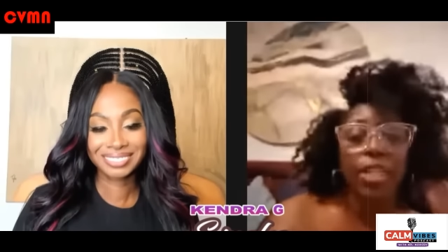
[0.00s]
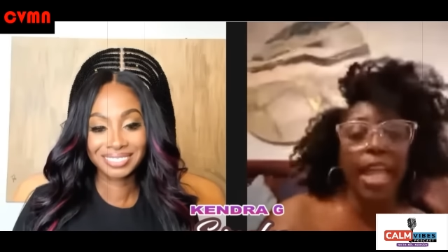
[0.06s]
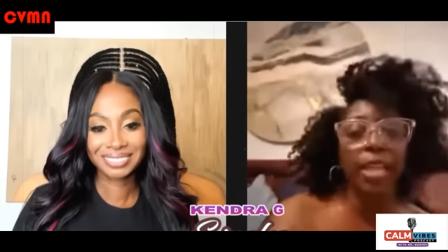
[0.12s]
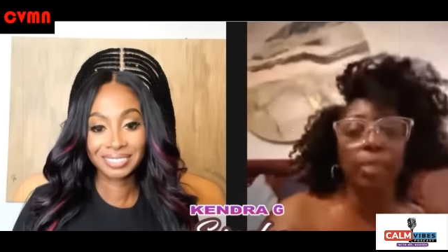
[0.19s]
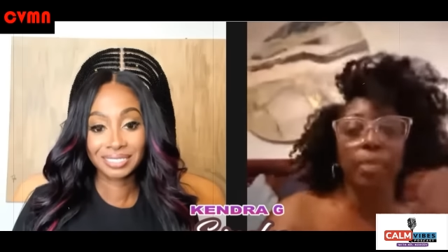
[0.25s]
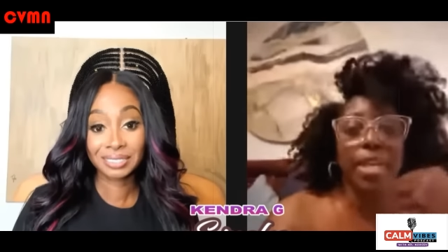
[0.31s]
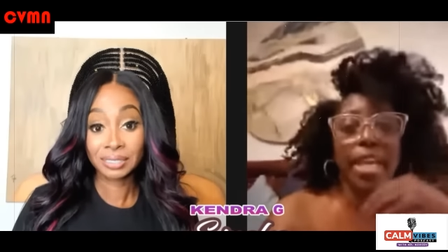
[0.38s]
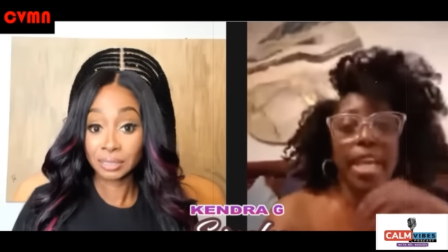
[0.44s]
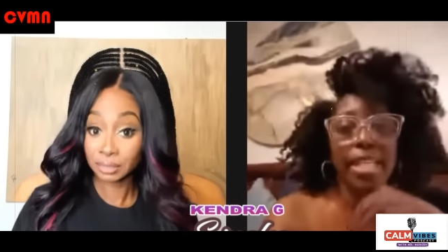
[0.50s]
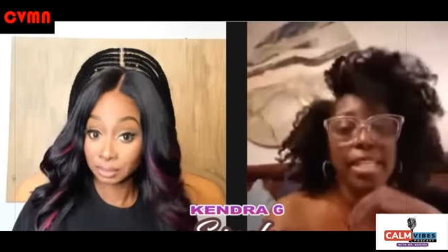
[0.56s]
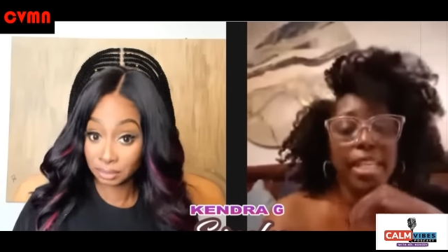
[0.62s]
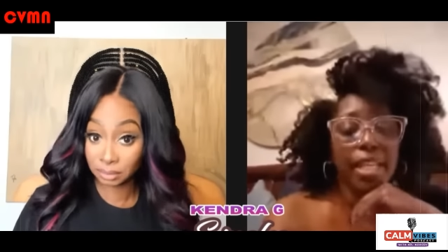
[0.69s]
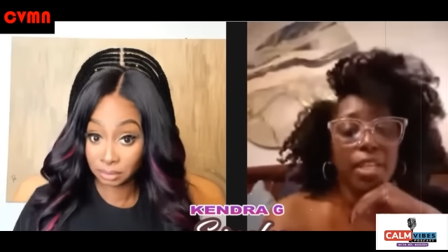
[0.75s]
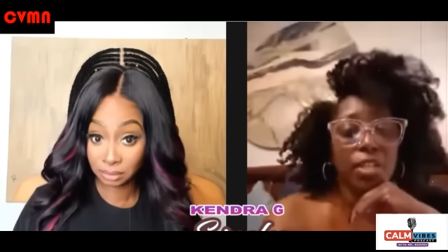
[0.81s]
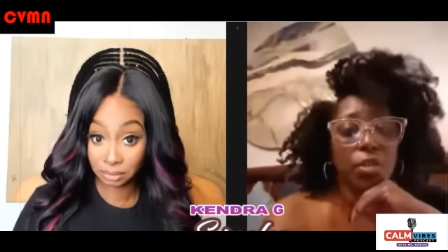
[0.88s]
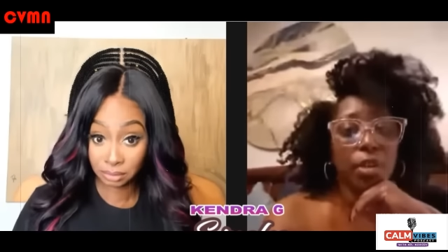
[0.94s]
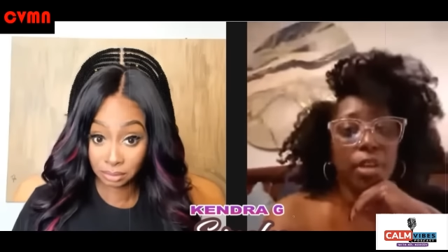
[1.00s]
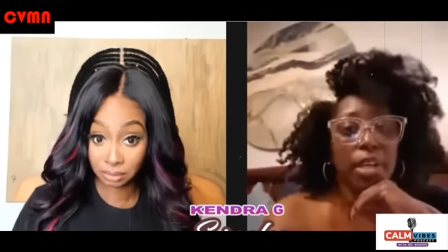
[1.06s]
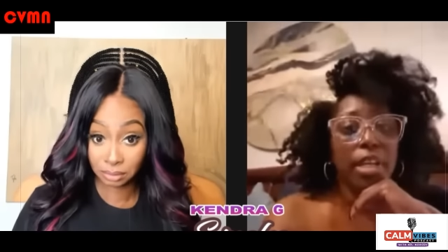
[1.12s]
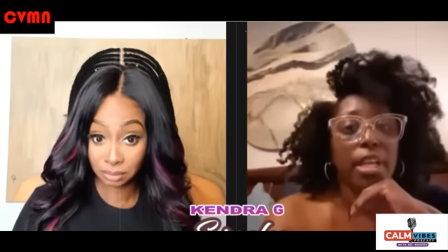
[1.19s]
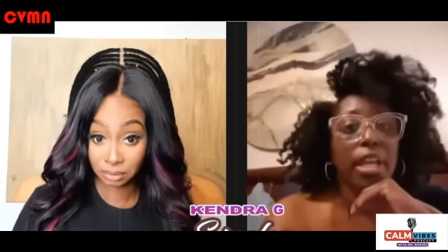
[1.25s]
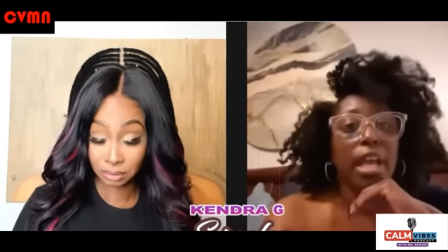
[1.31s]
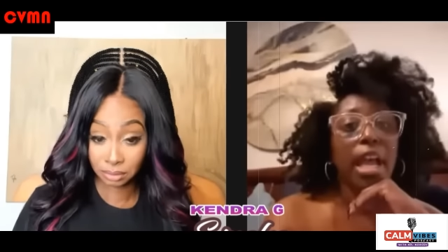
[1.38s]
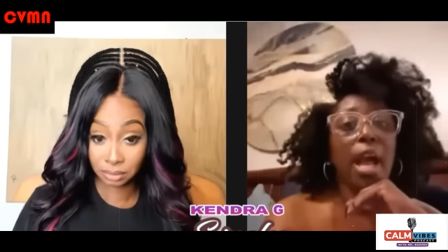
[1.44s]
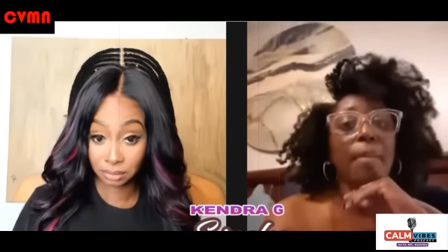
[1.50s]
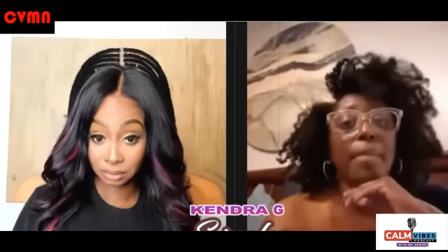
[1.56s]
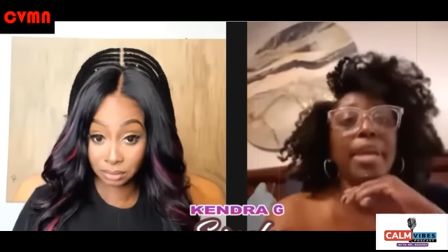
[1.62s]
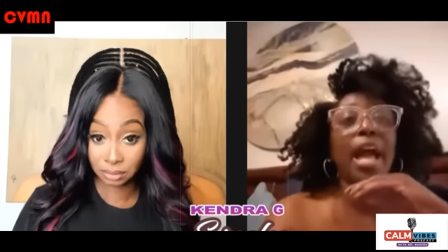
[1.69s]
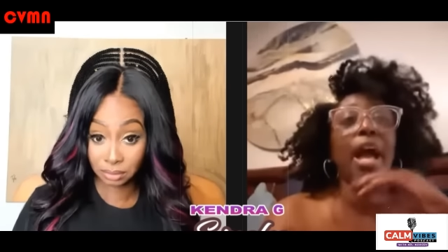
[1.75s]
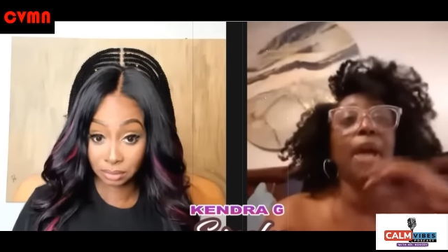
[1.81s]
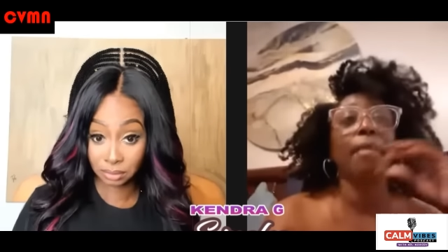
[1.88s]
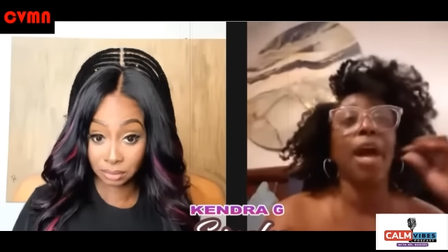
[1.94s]
Speaker 1: like BS, Kendra. I'm
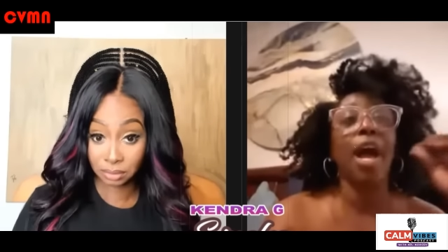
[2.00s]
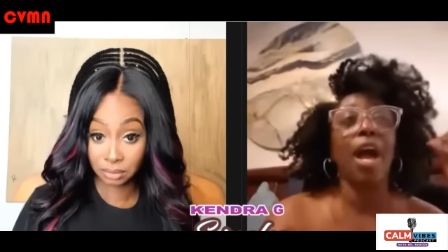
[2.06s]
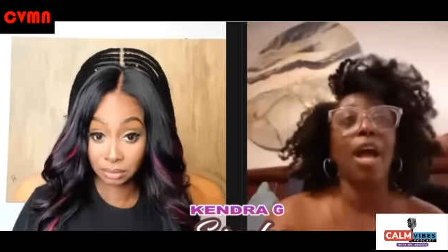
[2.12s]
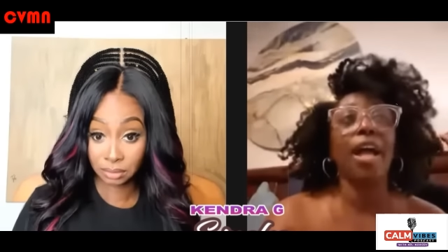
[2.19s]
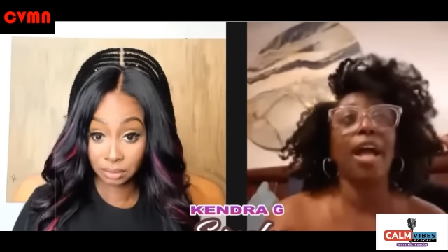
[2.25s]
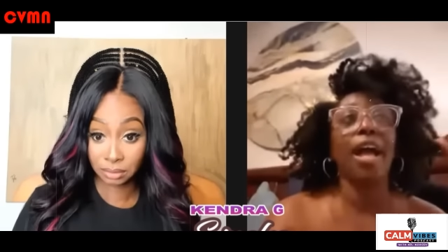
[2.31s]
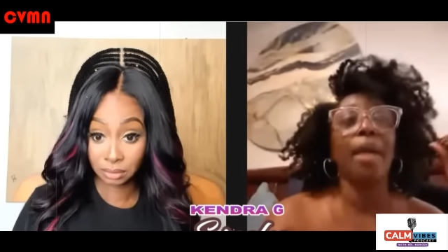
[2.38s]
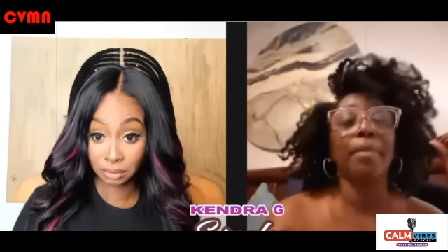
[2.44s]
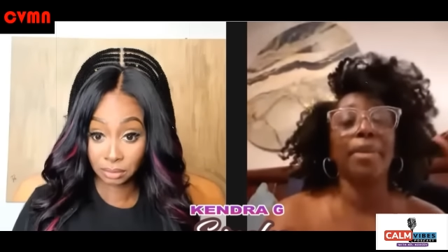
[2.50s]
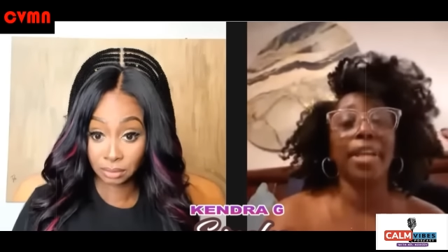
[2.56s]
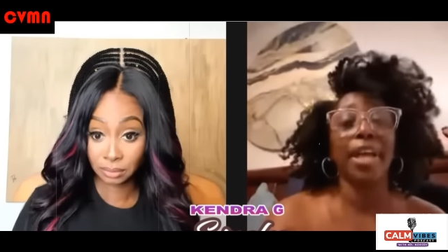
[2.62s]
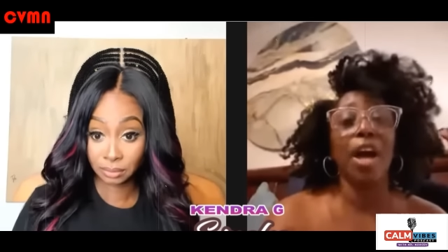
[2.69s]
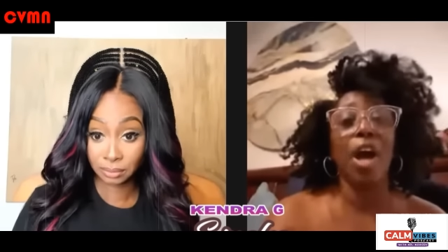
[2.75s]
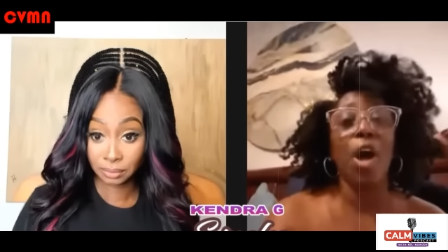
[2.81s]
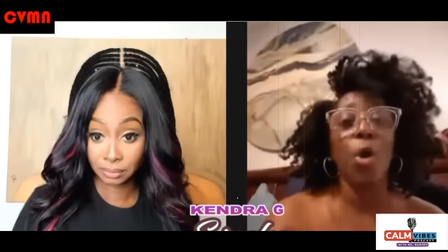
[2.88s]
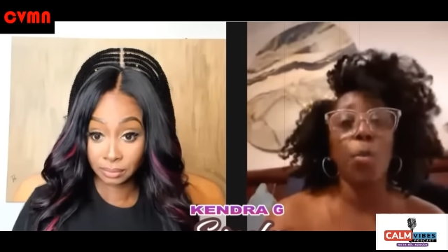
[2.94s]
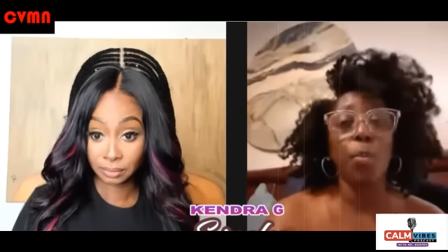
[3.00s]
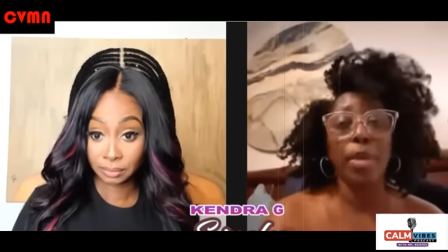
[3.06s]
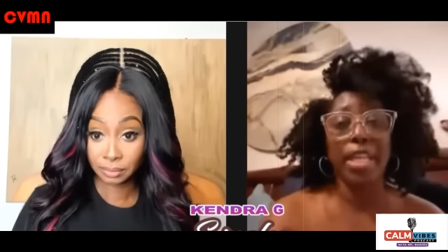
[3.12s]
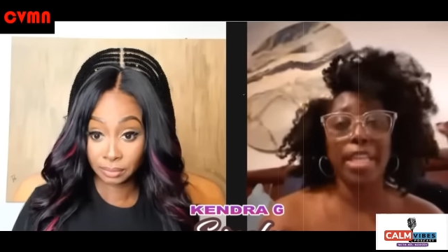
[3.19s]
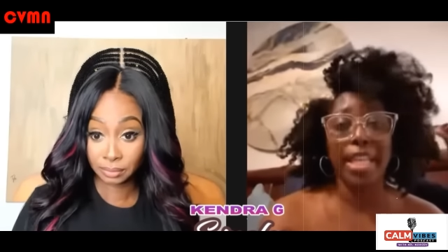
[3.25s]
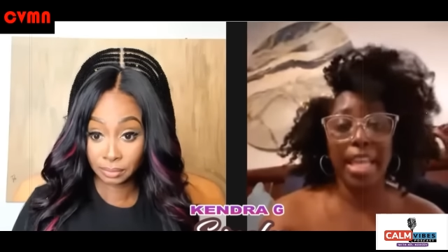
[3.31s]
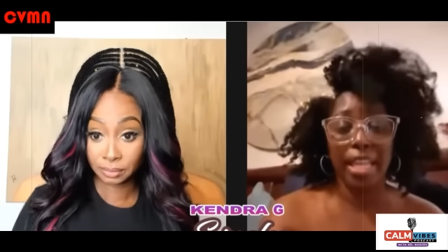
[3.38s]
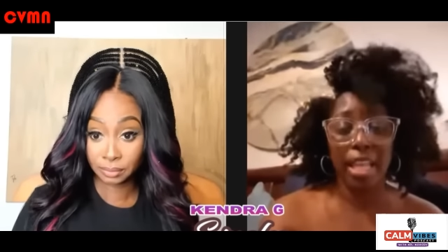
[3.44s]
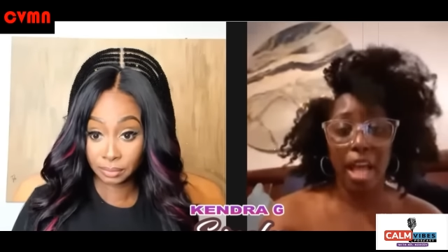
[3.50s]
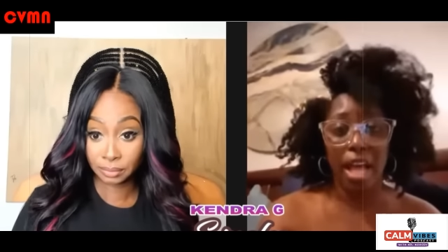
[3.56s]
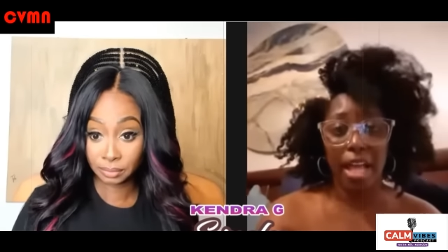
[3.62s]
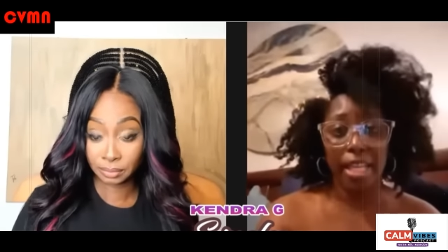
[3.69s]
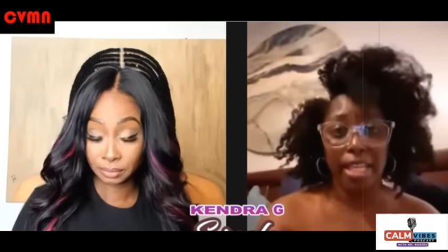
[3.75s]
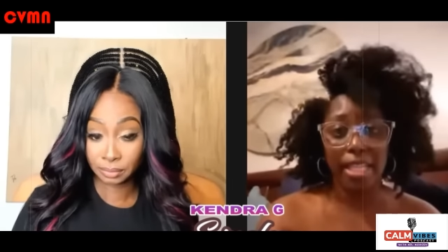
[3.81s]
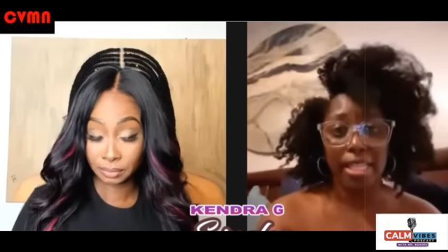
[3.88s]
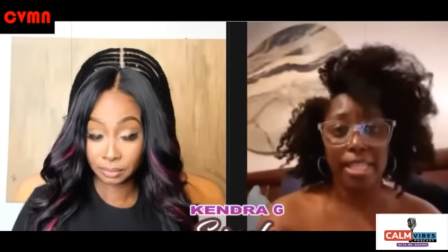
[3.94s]
open and
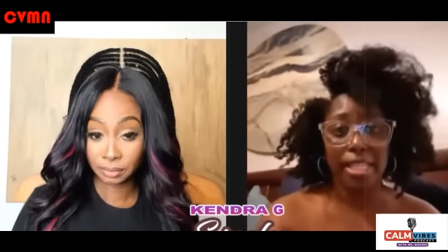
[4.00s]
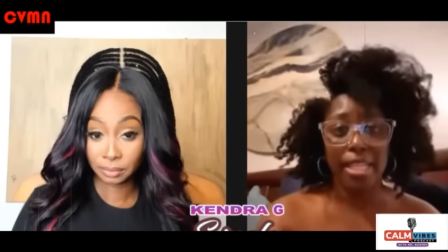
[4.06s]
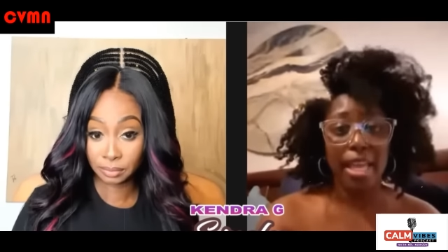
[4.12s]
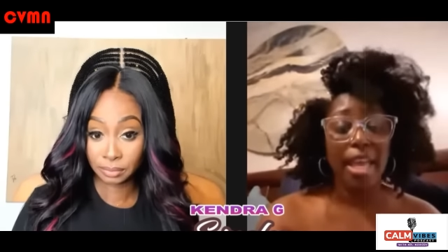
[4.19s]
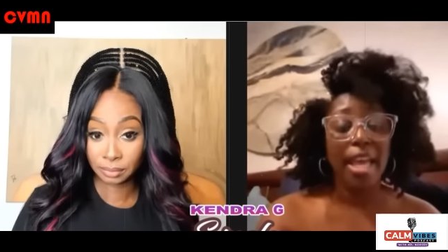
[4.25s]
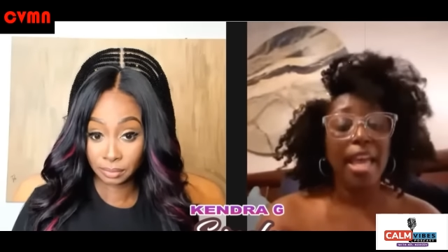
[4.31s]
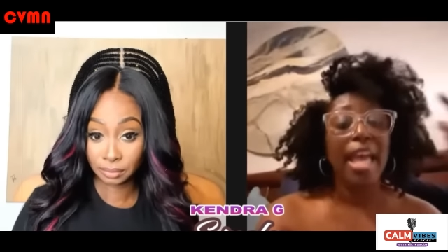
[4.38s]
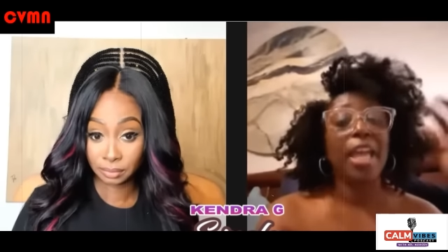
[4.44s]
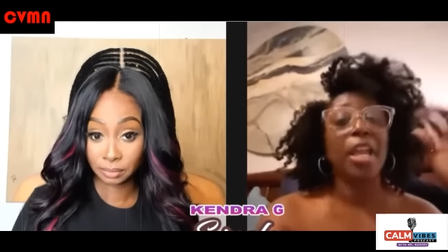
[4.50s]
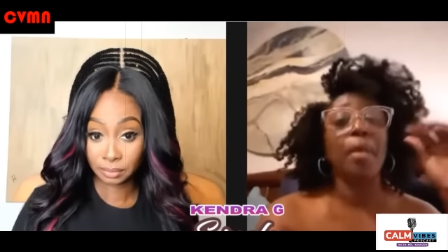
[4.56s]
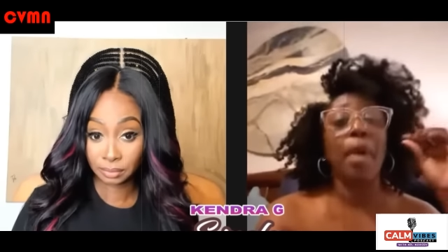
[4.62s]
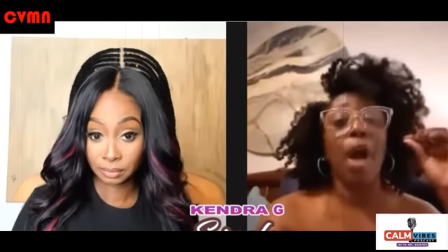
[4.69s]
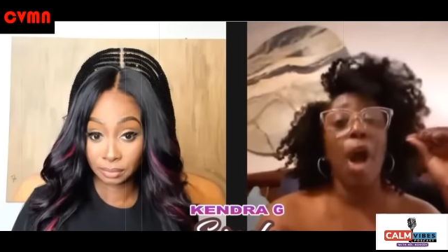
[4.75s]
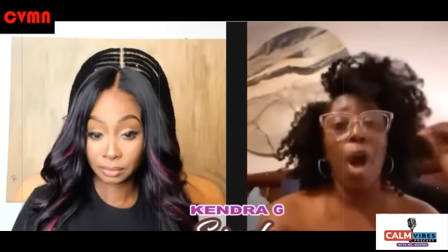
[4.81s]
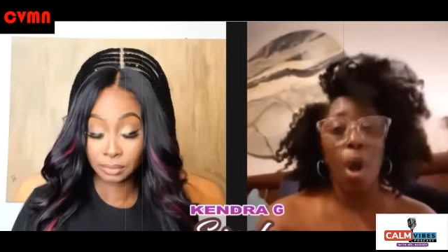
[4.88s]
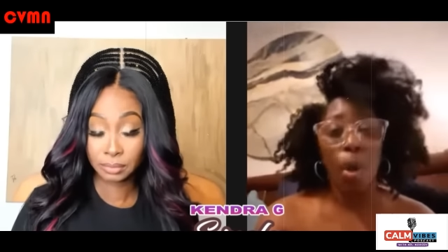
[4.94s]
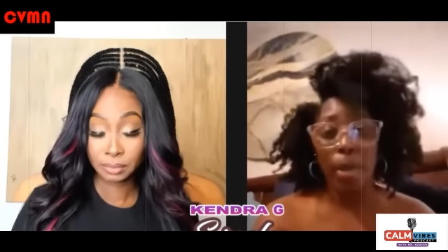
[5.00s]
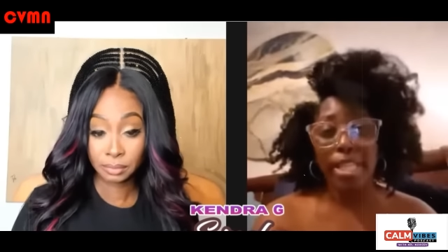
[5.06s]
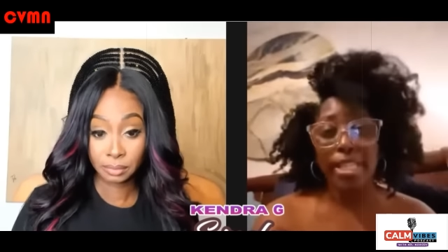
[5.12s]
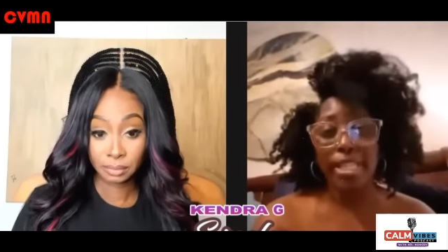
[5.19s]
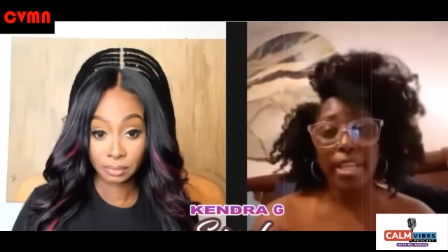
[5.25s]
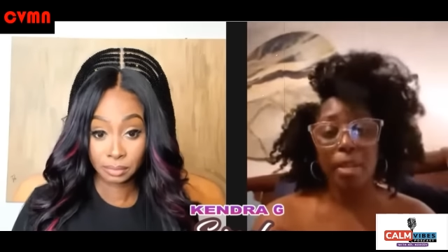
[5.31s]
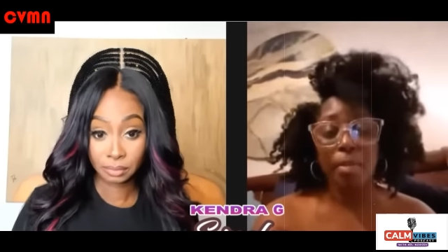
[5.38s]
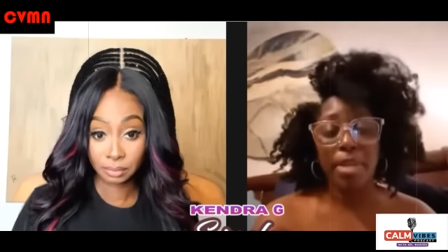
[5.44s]
honest, and I'm always going to